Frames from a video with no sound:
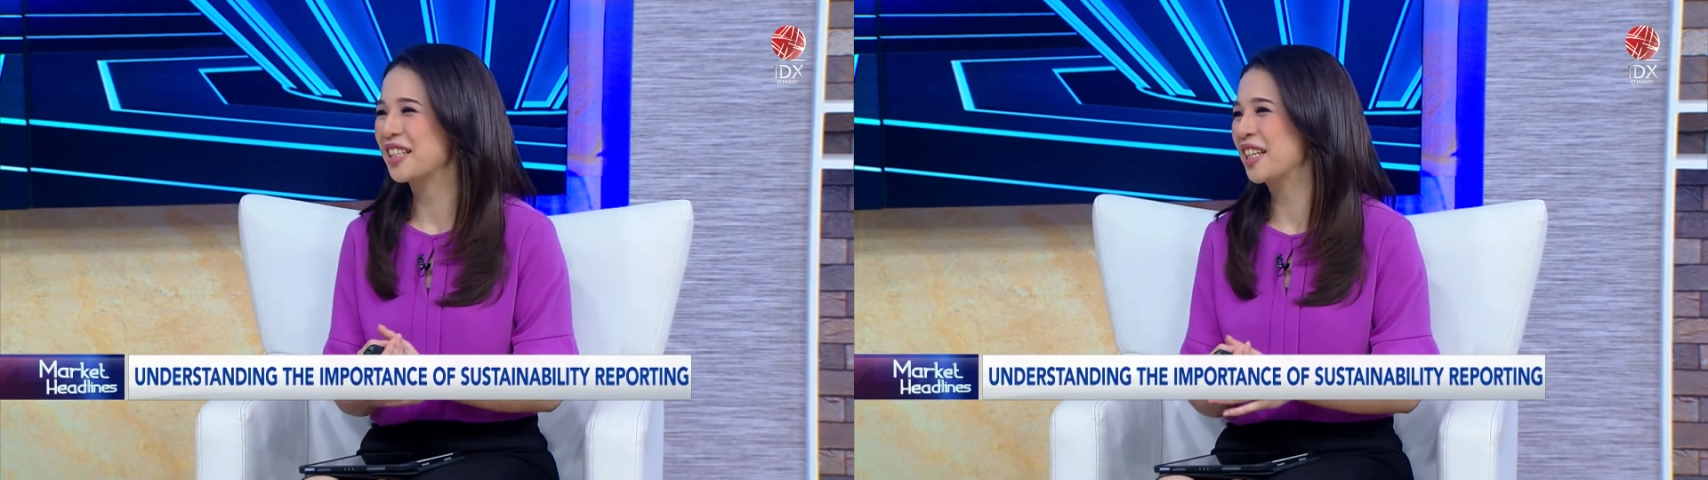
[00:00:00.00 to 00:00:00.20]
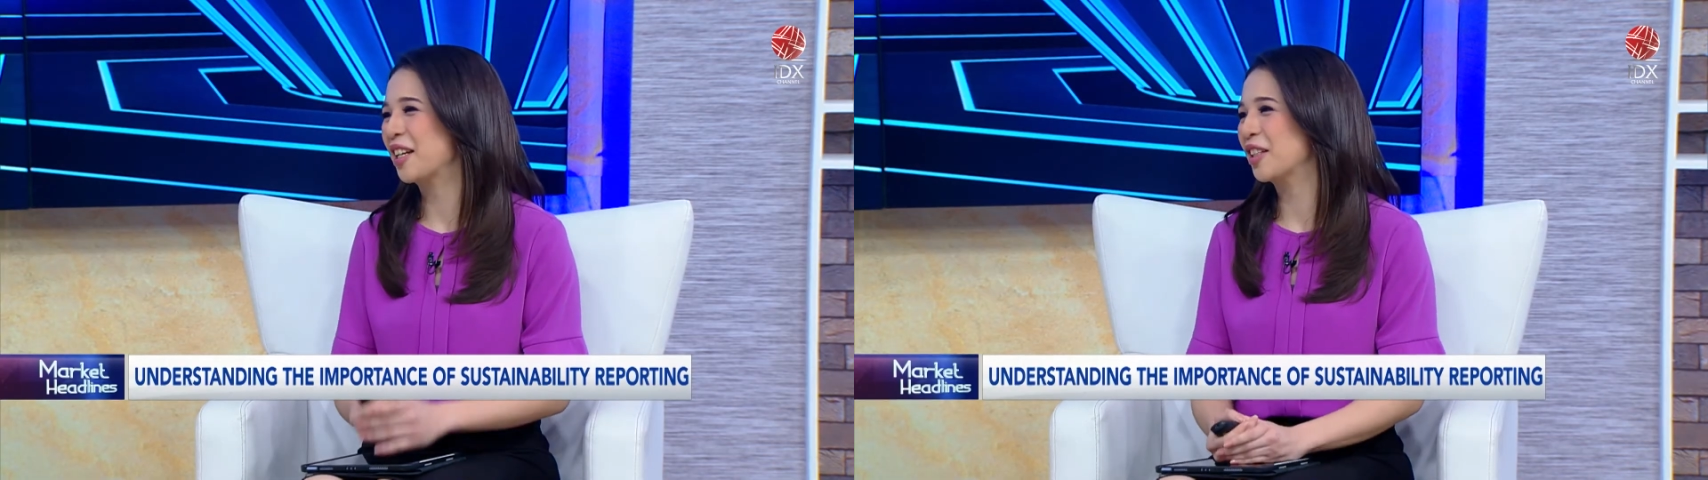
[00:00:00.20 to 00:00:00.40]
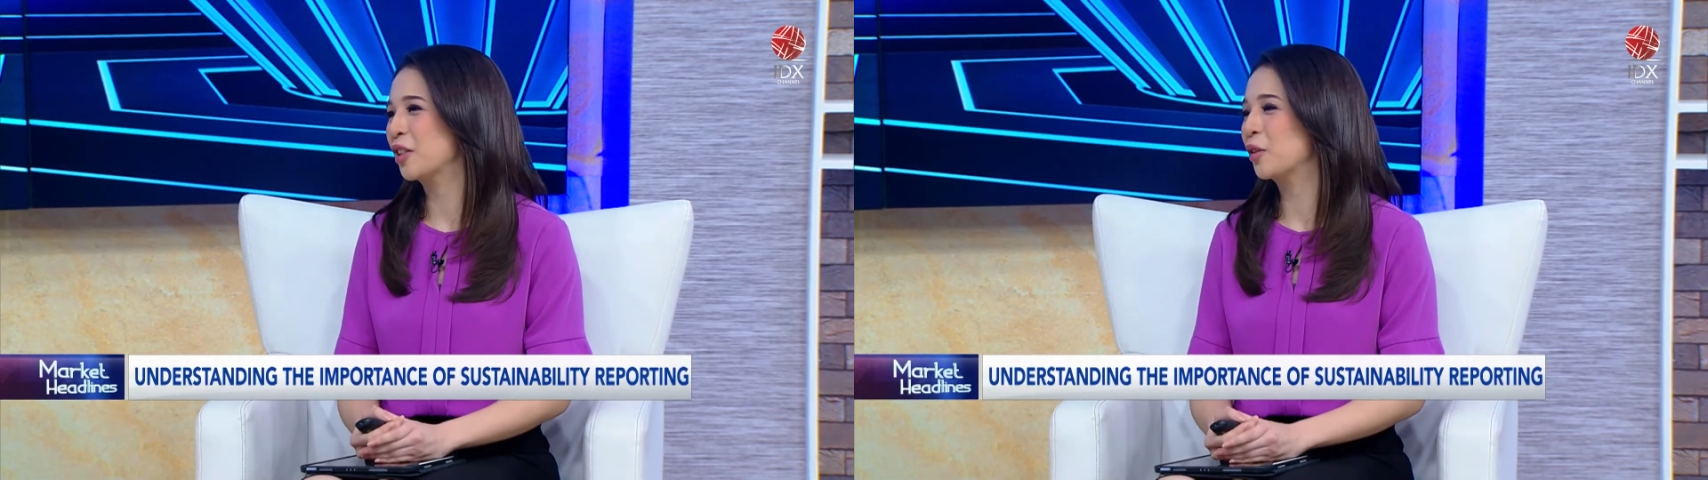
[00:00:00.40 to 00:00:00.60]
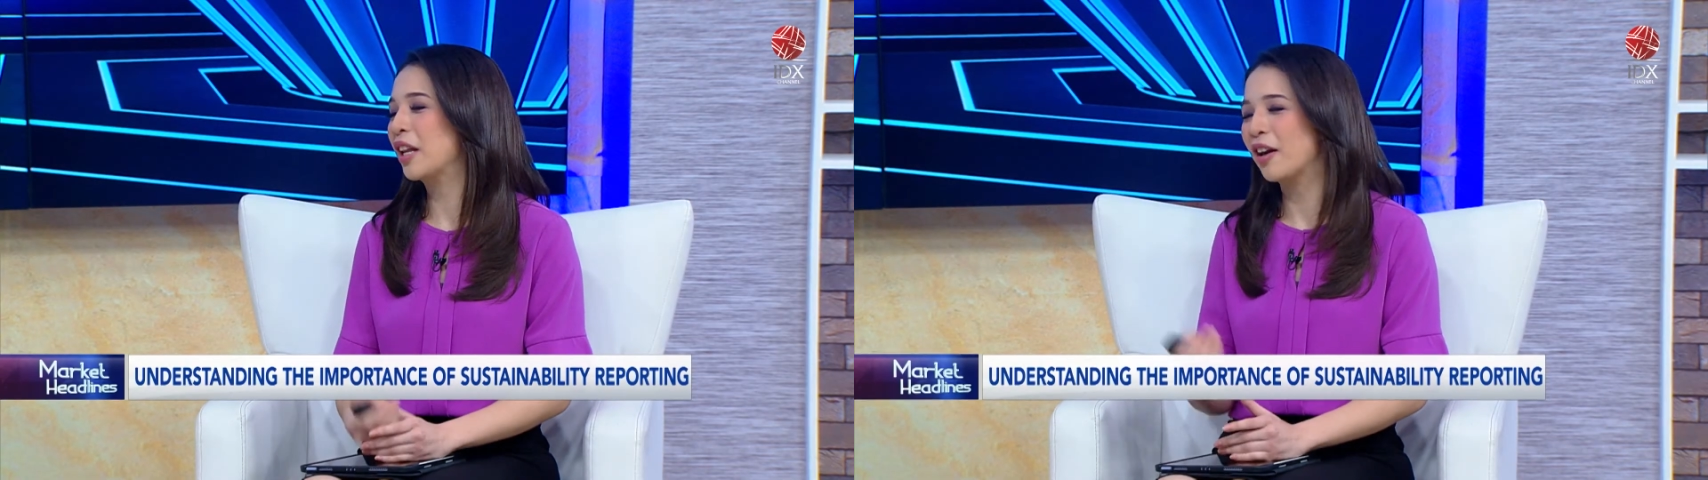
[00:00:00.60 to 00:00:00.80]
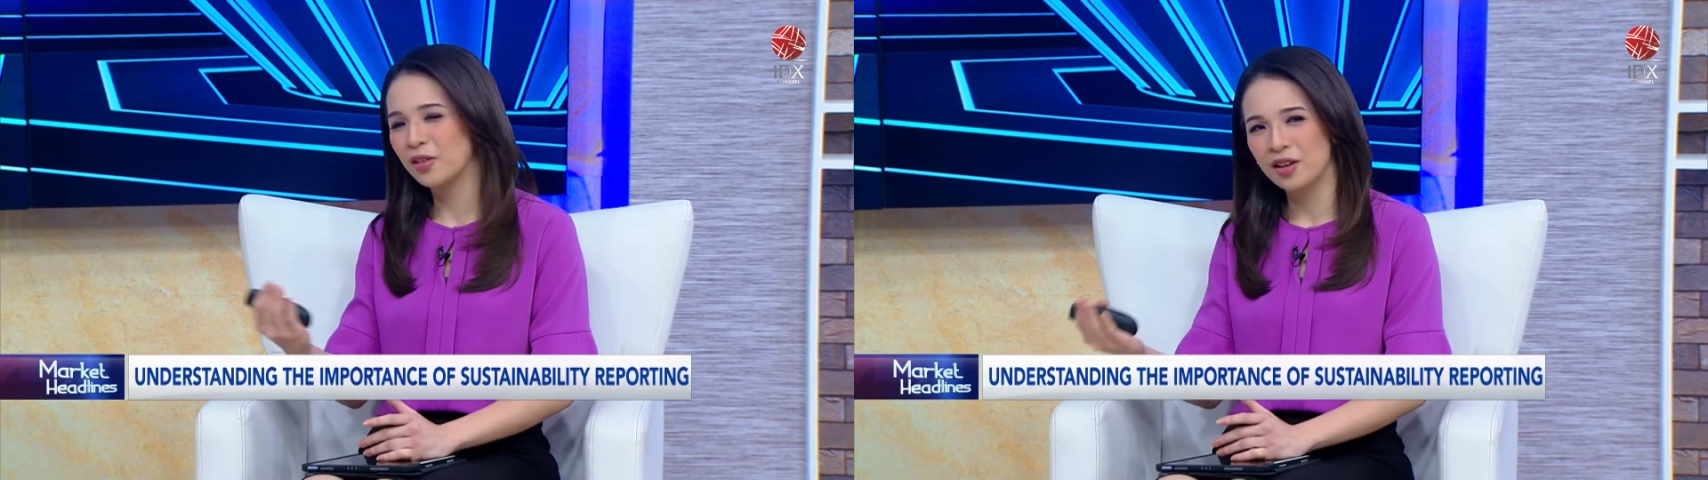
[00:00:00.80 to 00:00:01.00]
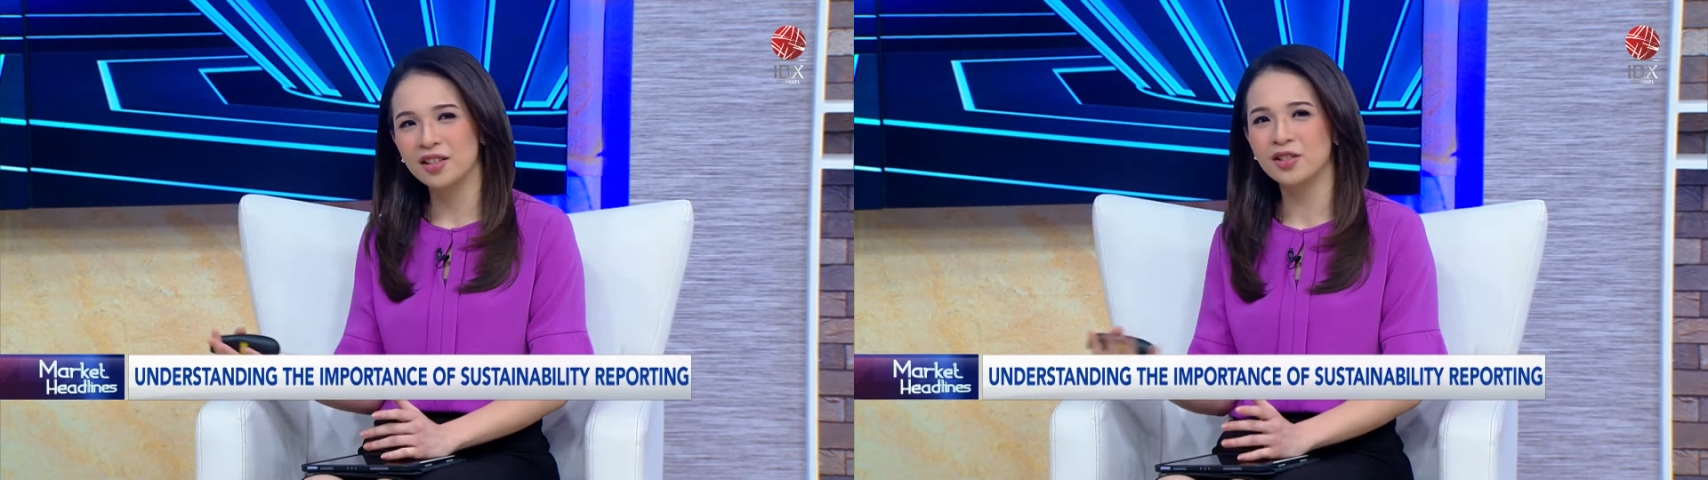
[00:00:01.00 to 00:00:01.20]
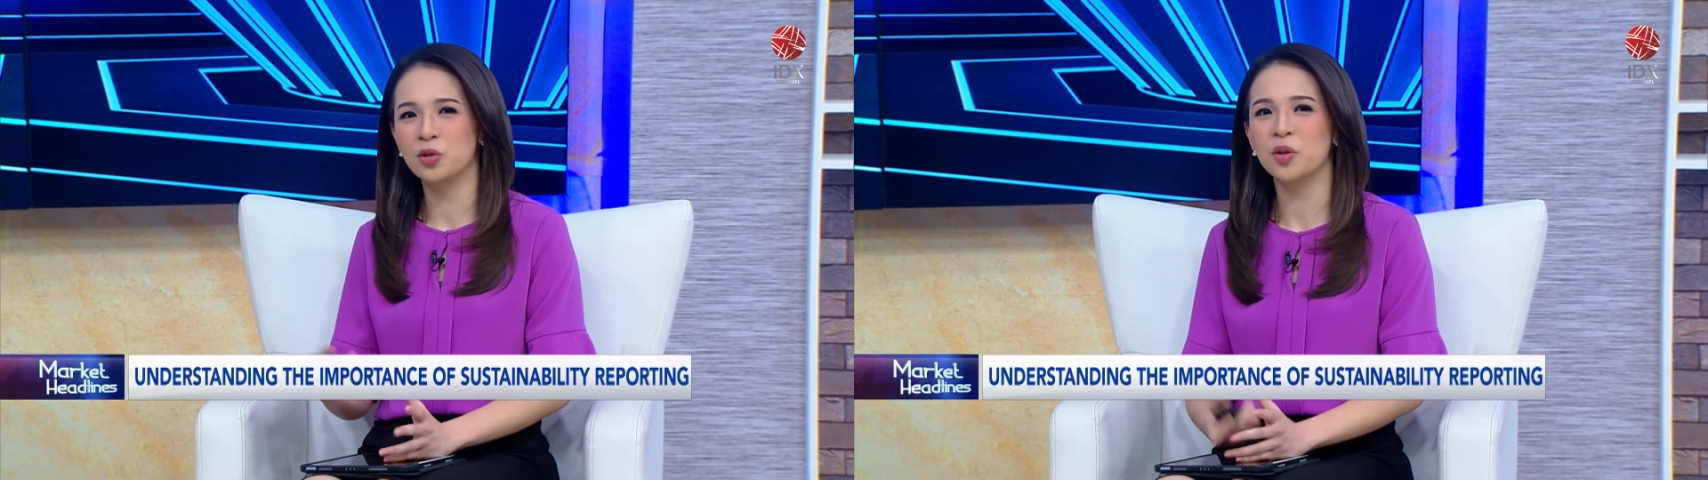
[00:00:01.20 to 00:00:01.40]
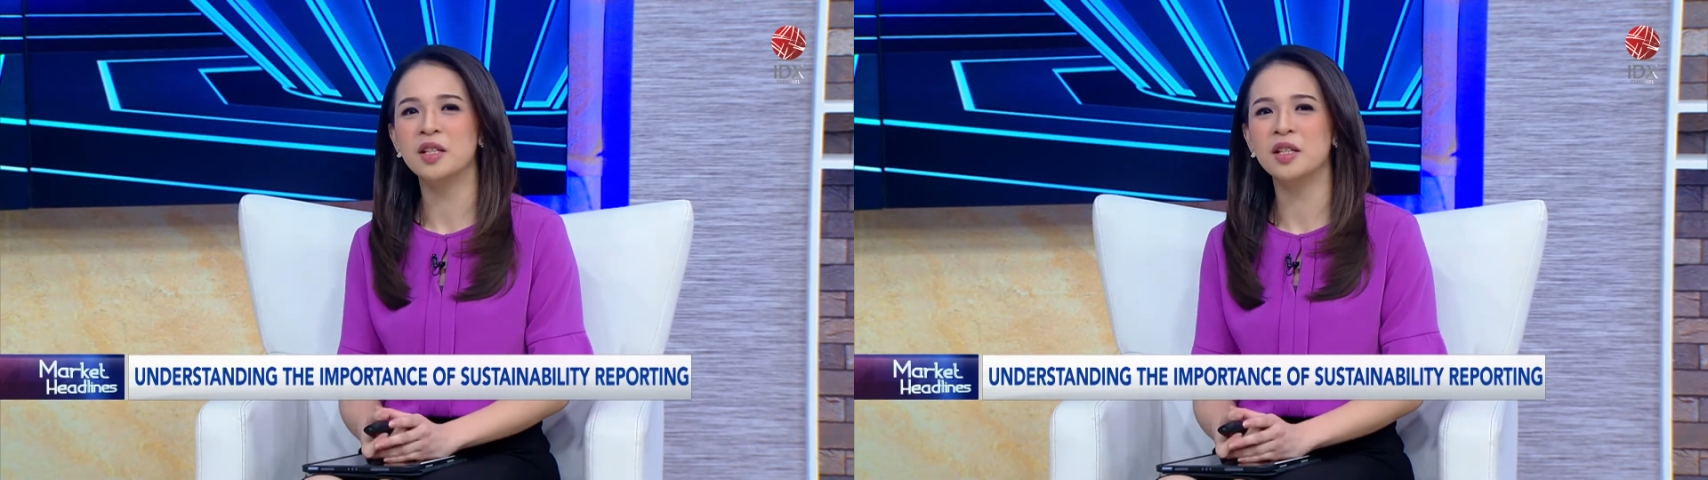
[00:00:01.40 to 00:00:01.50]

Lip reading: In Netherlands,